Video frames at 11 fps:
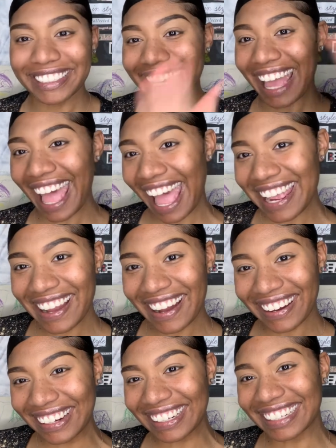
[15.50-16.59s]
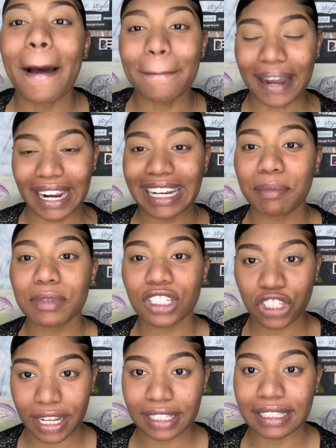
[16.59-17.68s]
Hey y'all, my name is
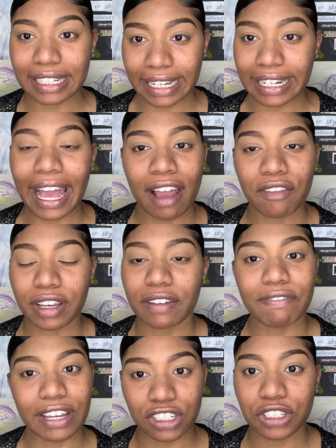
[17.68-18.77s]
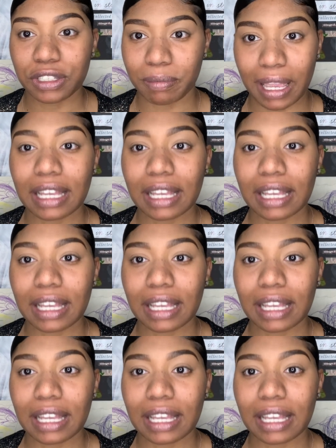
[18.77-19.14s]
Jalen and I have a confession to make.